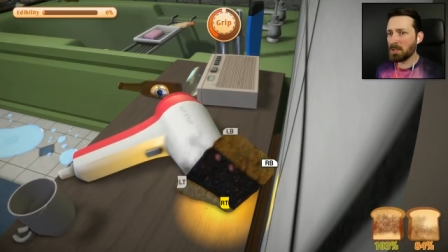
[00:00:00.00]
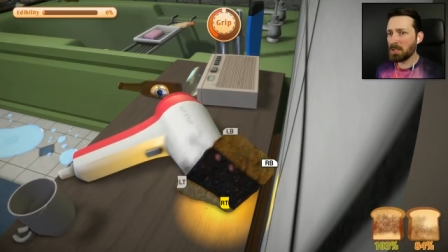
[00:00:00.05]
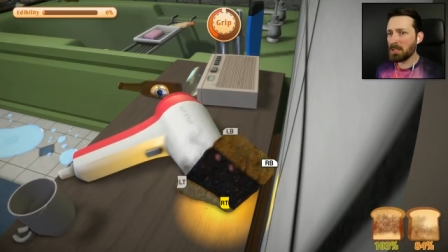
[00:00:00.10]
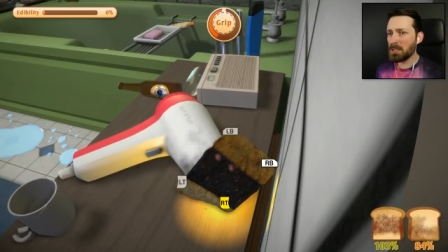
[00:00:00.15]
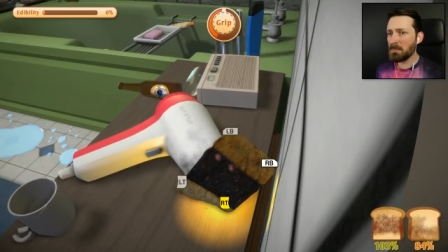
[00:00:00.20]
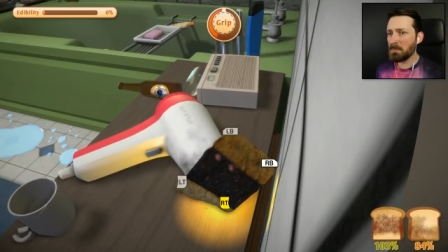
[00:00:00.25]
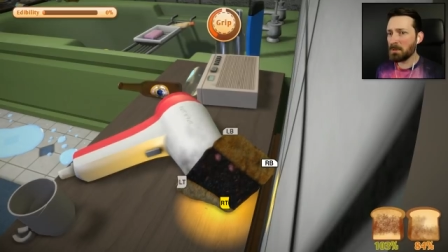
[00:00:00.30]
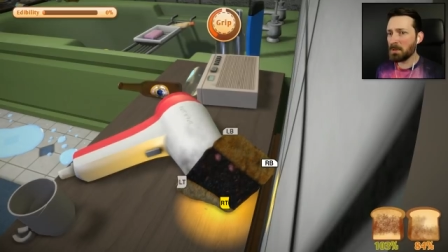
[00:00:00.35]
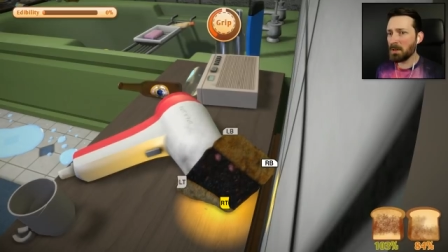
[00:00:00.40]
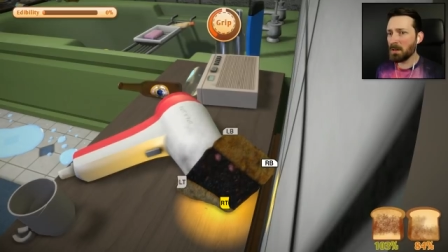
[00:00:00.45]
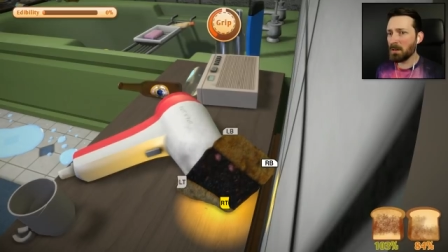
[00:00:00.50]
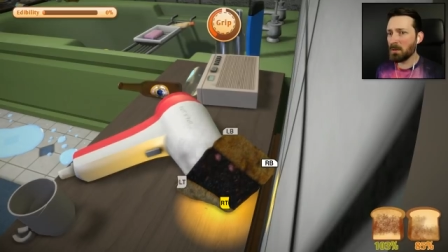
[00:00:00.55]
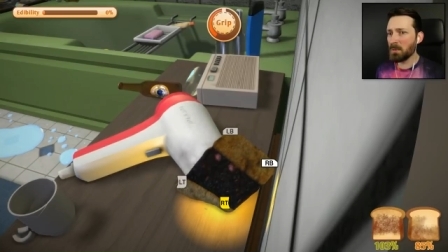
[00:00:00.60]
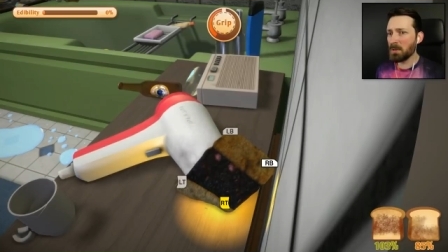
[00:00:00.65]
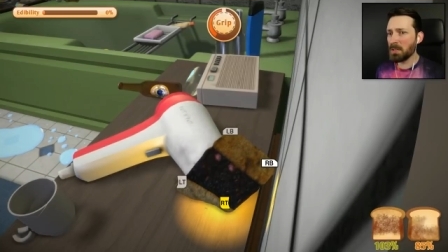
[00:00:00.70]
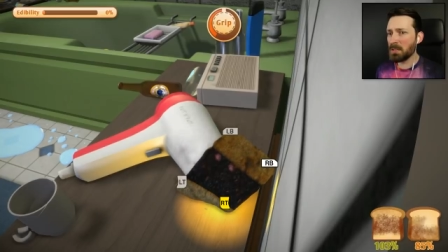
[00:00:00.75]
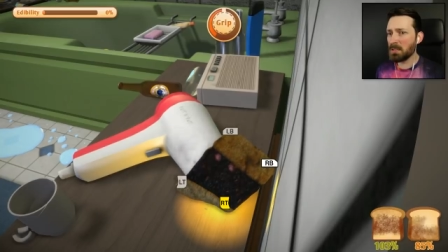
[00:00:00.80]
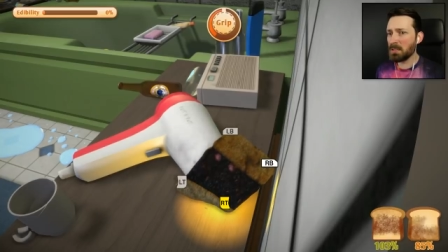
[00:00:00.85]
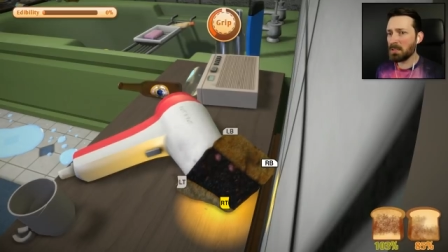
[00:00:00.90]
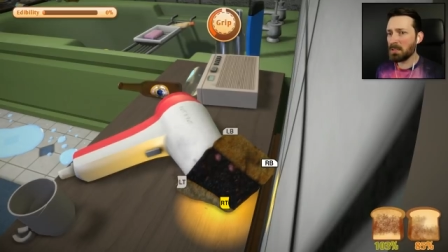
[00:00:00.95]
Keep
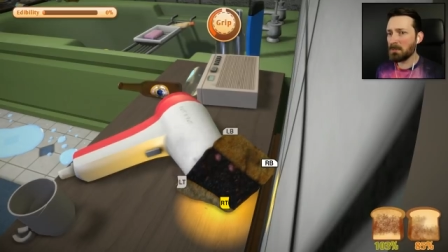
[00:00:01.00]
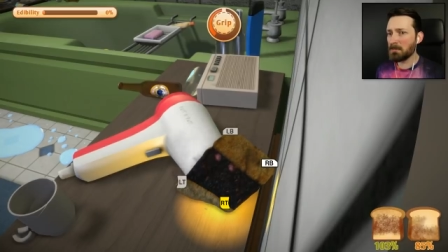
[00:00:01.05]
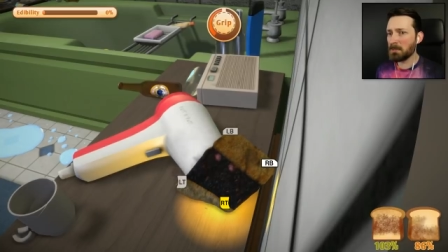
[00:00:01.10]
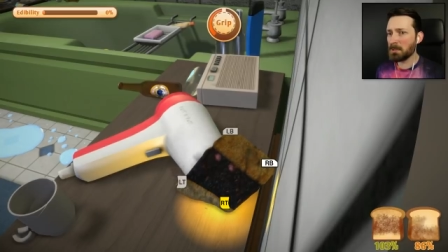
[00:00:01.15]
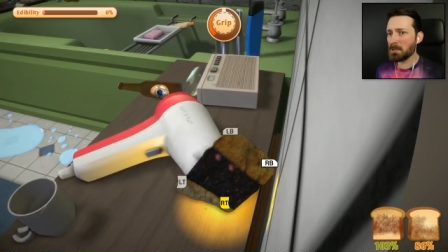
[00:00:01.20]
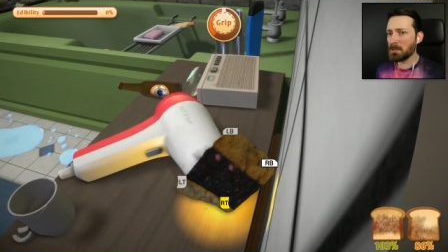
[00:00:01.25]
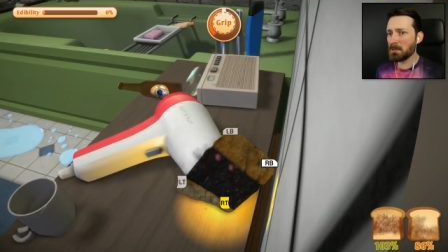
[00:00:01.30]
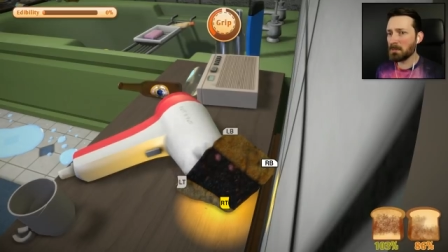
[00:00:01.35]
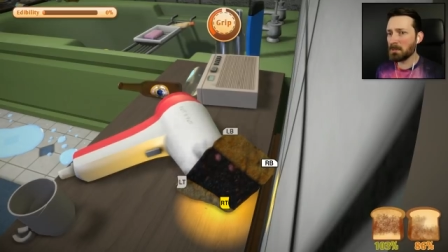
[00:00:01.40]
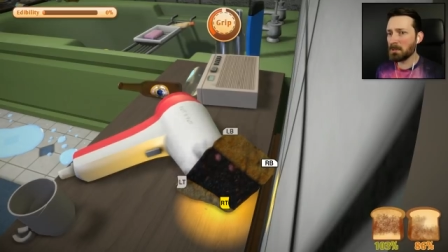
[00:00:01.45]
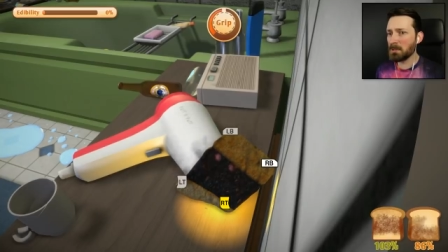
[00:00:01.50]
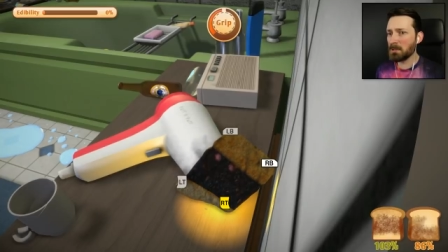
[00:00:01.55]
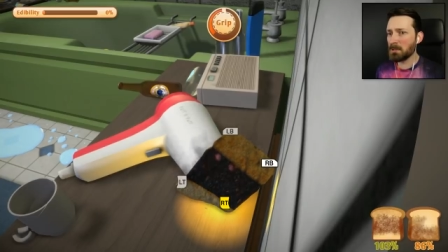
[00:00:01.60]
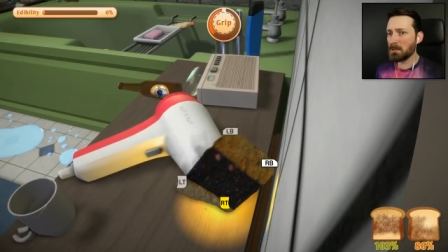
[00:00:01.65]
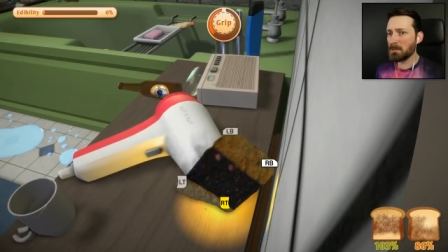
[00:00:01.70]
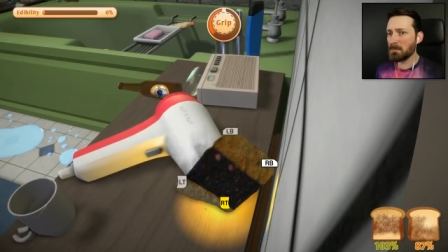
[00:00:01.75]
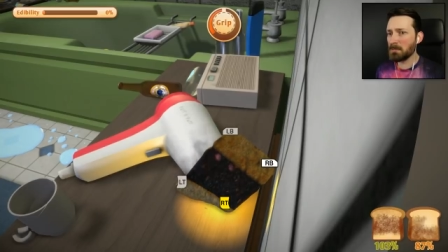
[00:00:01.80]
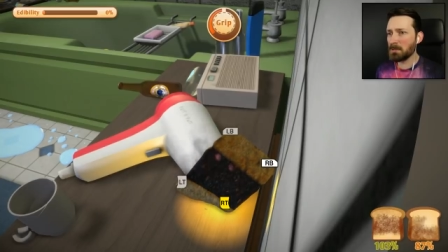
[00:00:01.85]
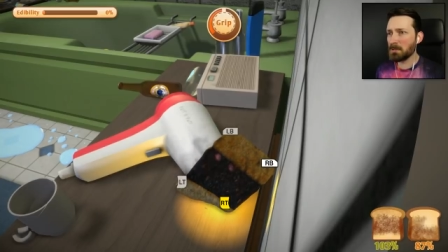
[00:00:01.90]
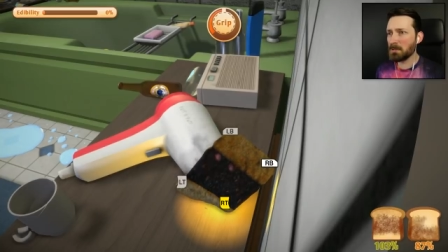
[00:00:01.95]
going, keep going,
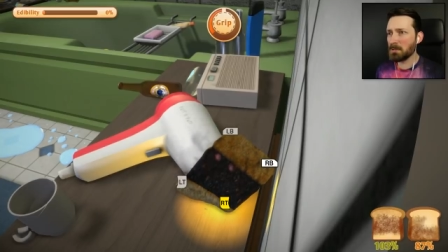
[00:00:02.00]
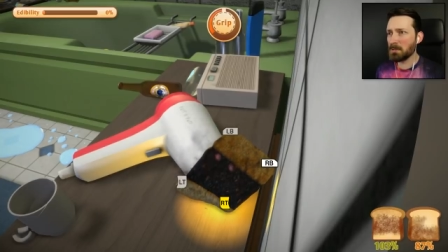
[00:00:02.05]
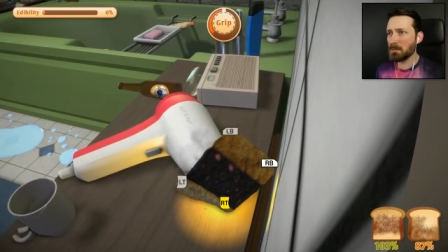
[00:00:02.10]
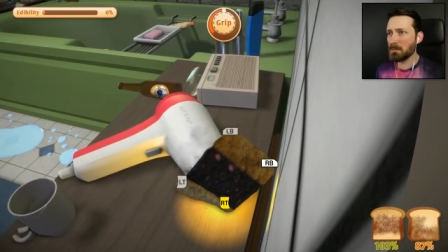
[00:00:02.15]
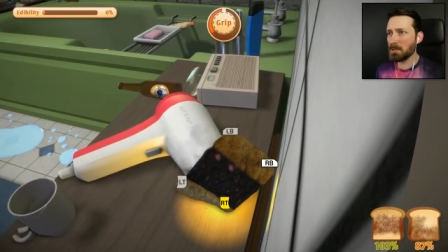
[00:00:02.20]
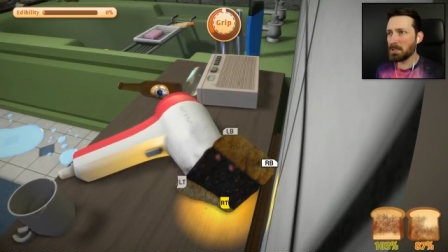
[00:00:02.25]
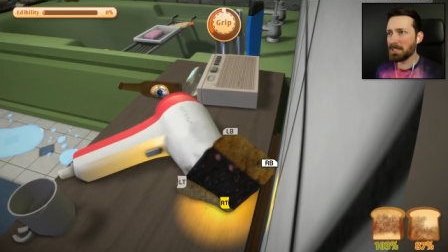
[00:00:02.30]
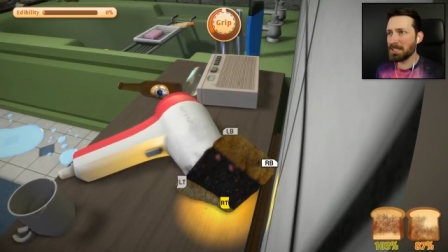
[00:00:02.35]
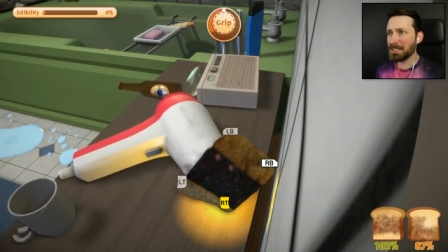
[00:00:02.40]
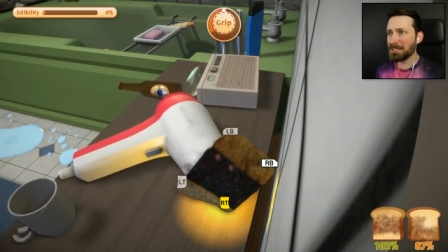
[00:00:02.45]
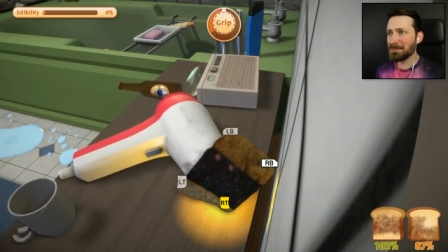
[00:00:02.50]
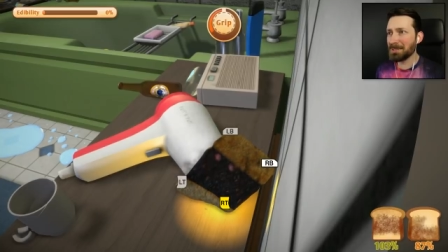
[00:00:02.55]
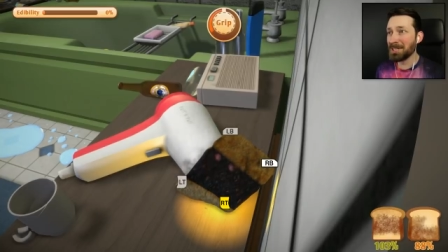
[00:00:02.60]
keep going,